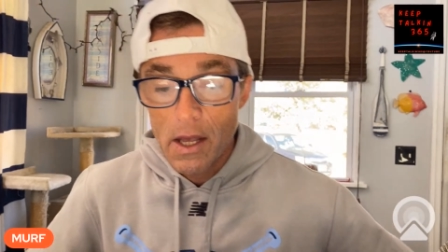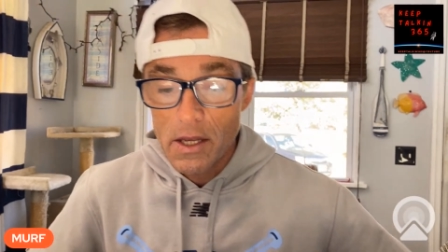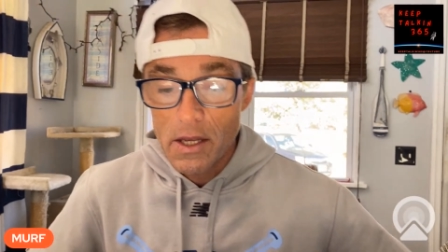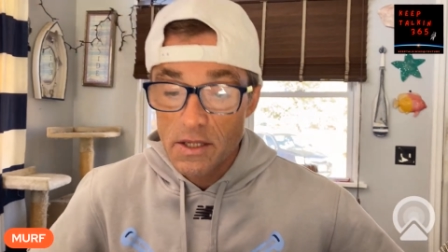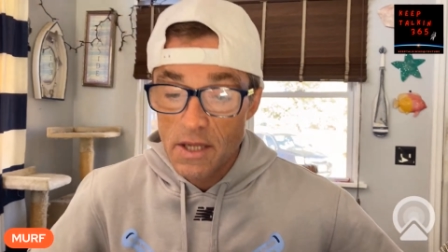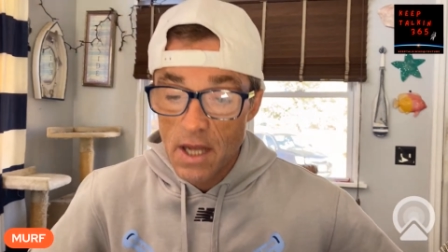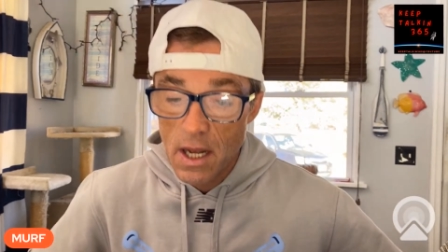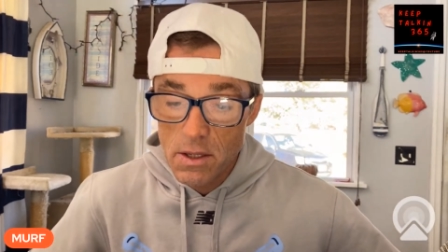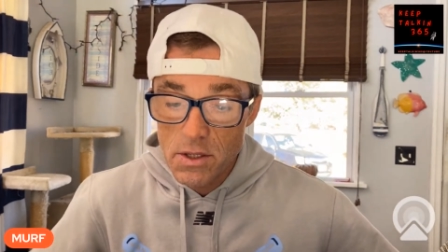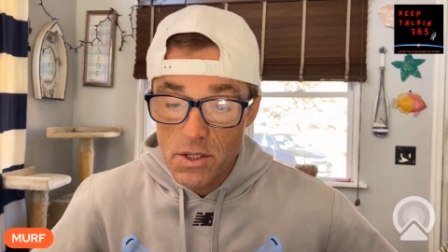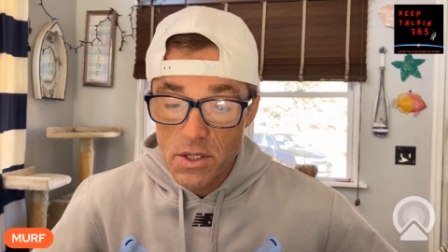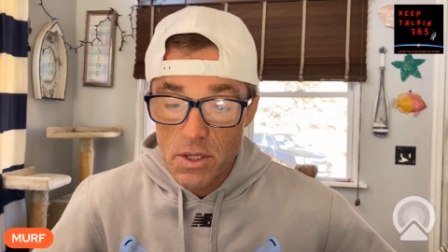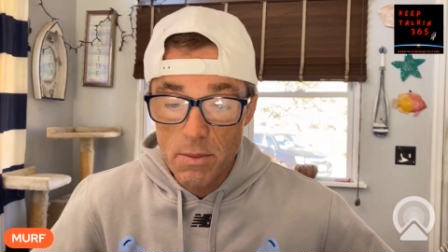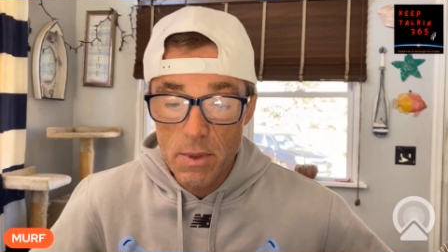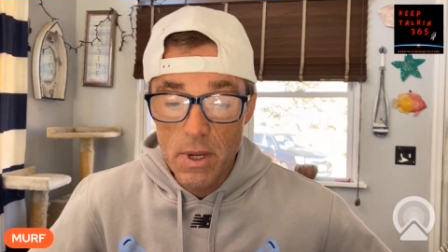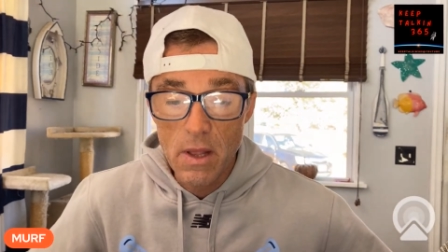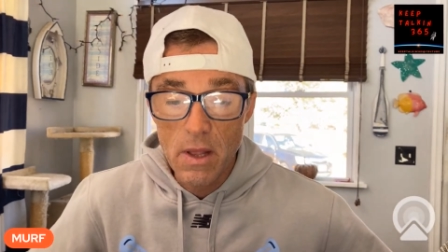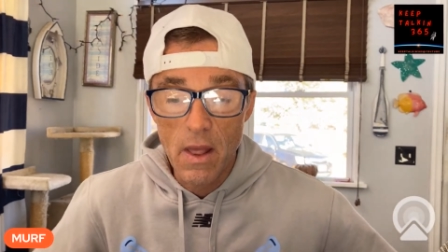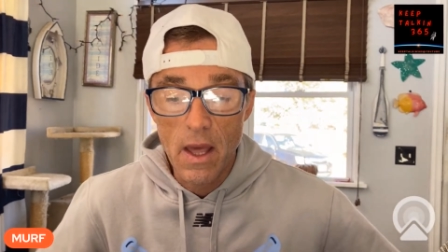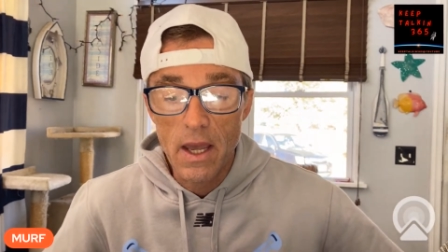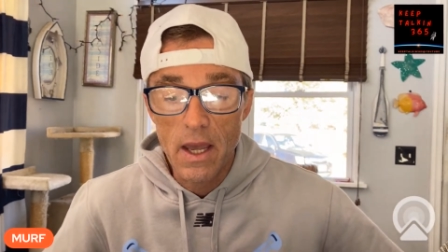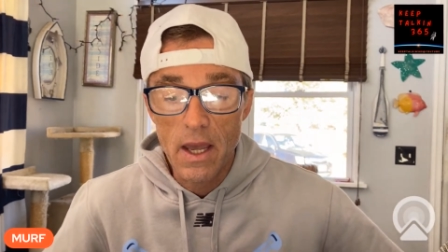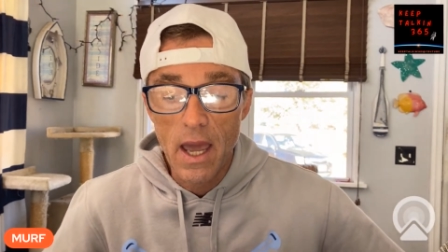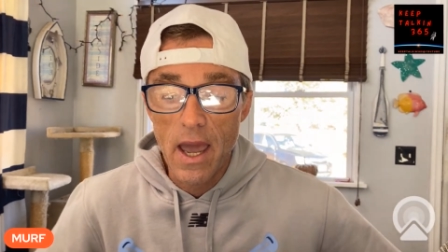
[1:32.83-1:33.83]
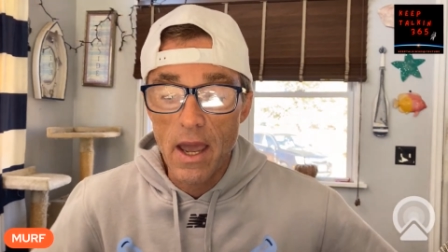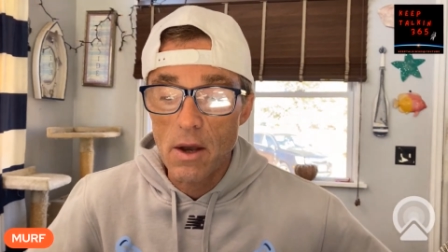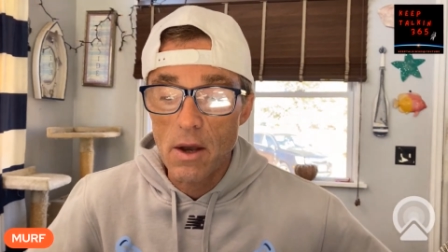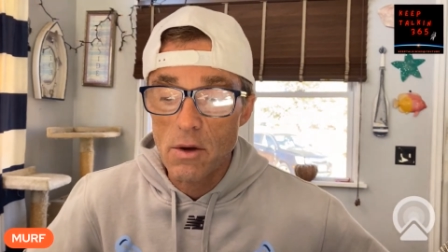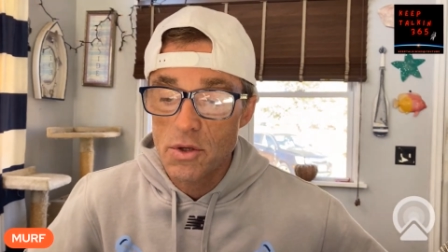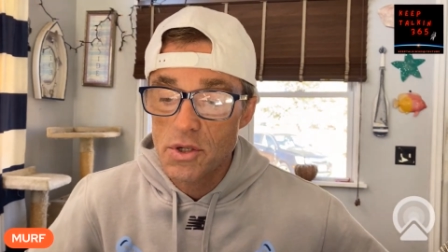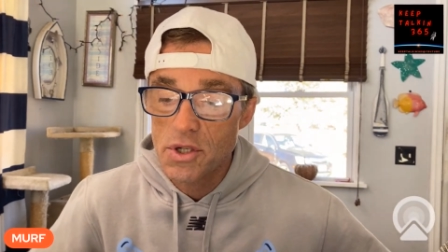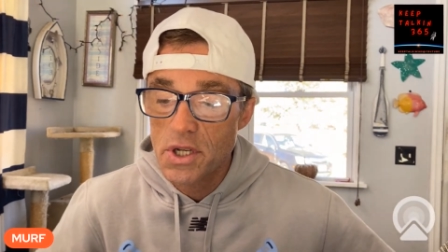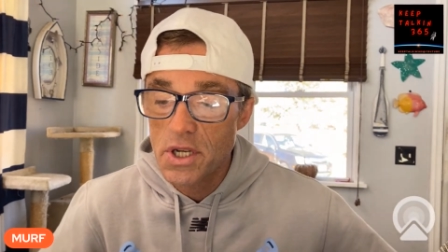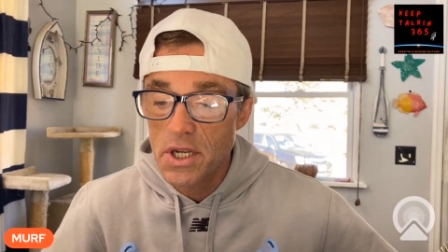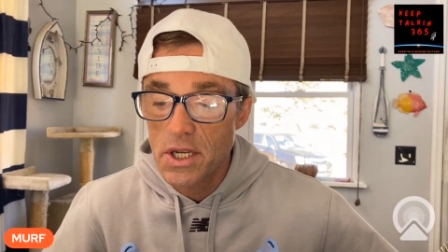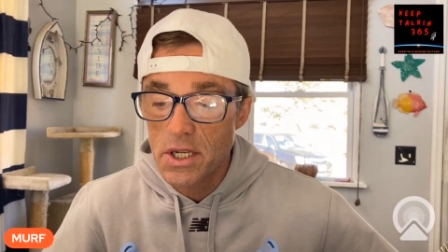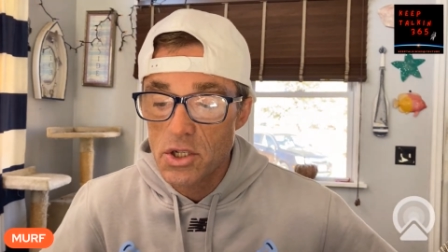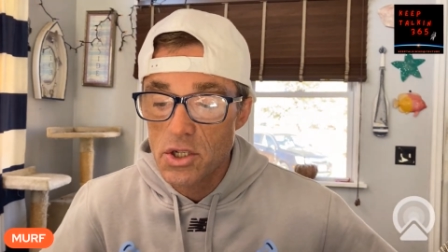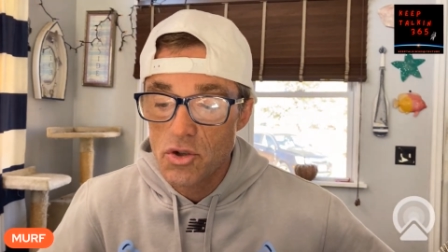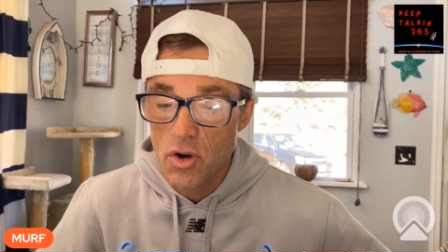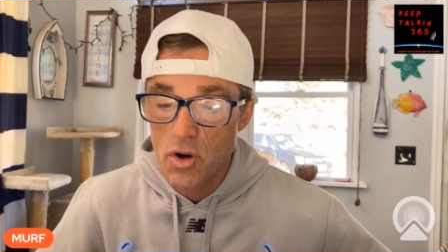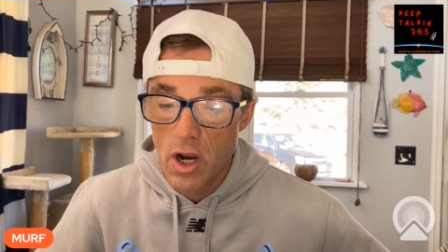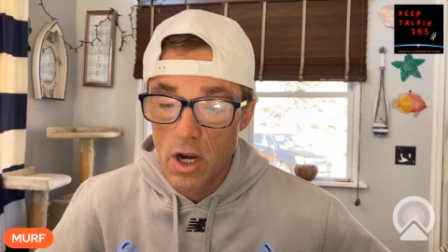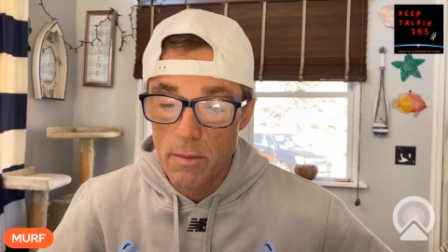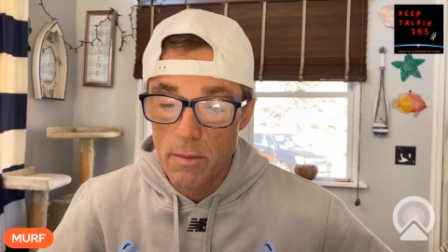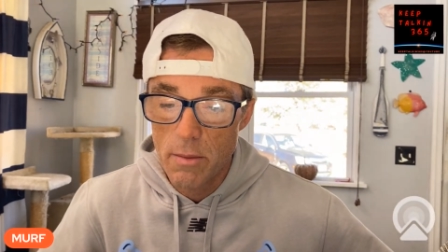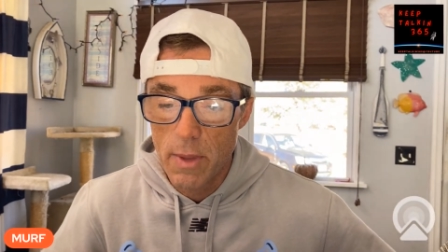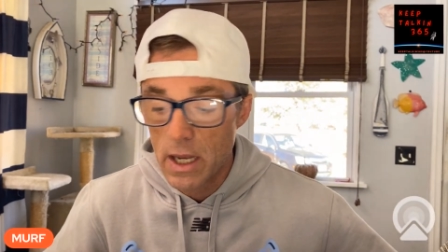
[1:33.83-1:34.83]
Sounds to me like AOC is
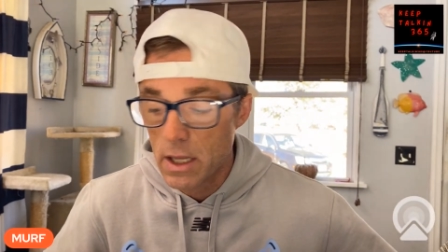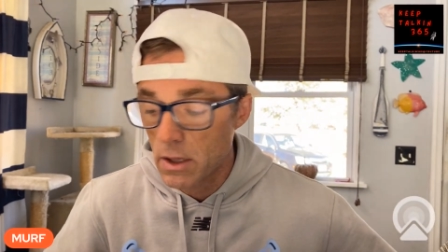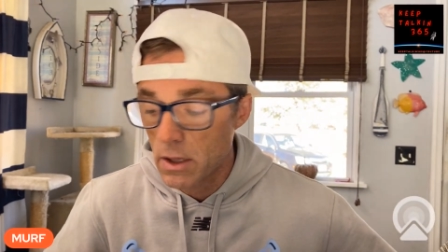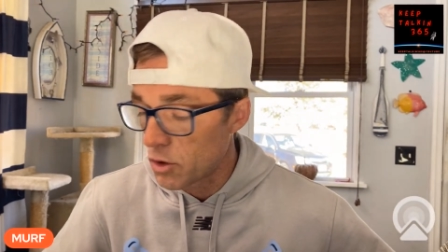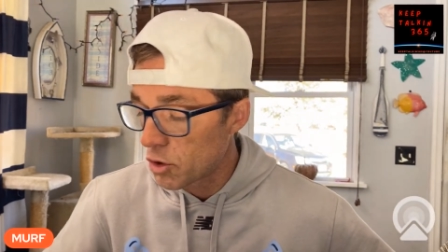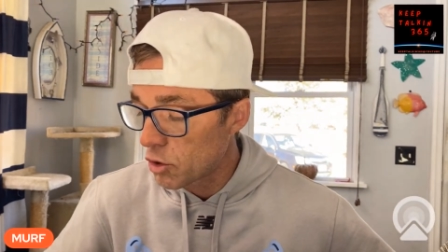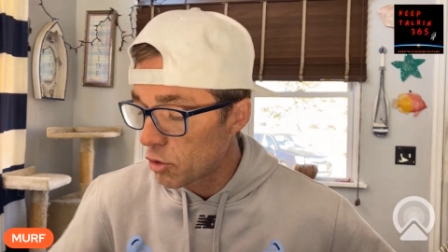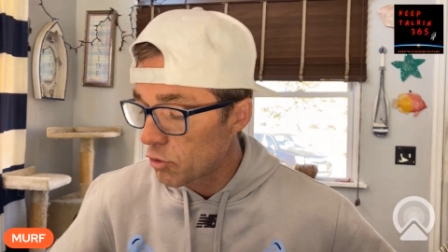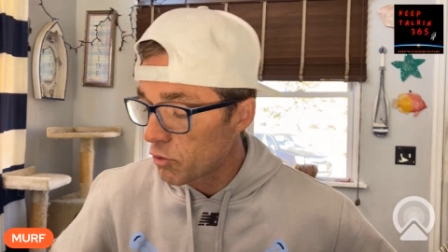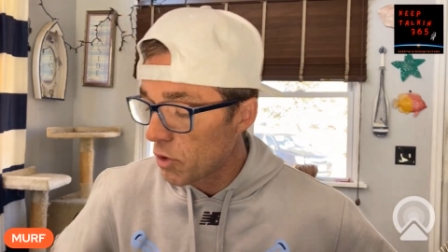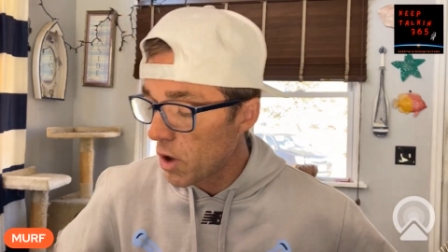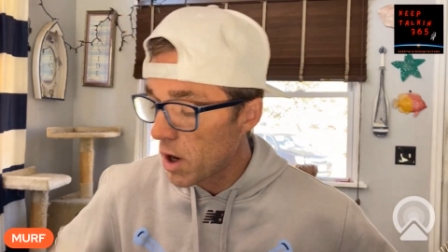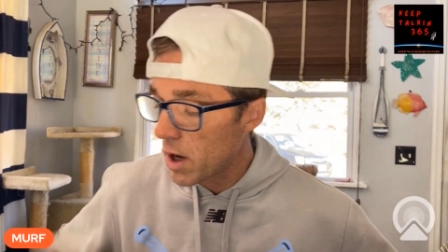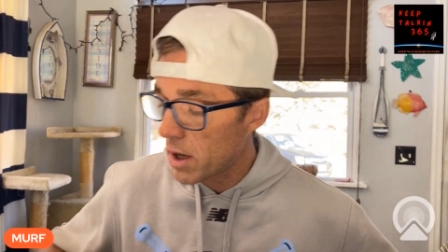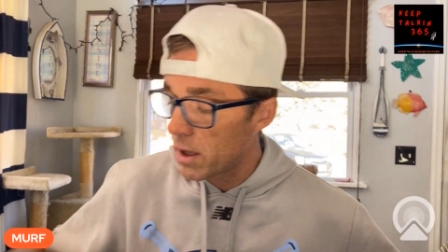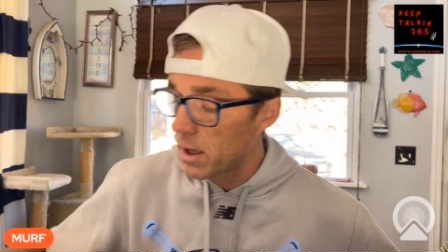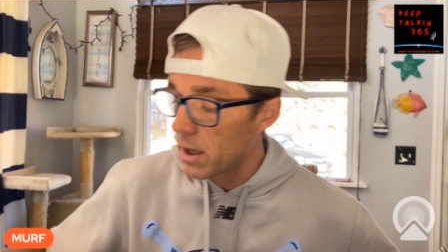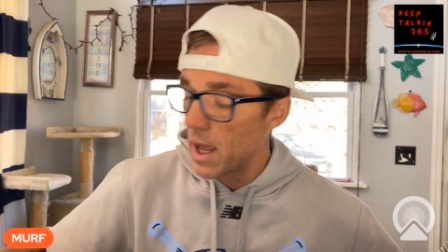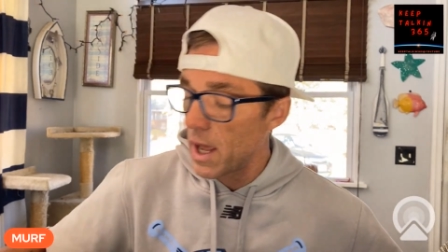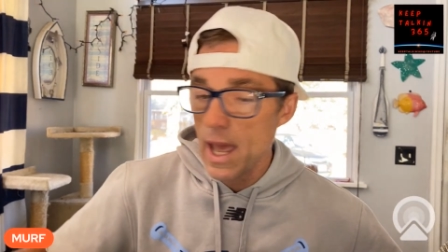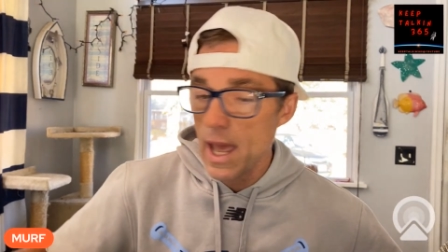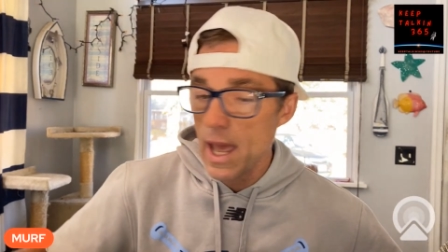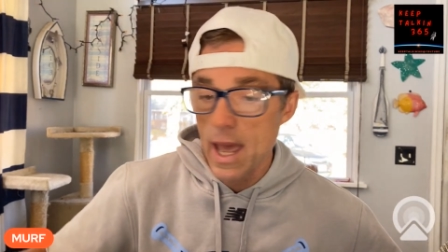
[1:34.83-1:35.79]
trying to make a little run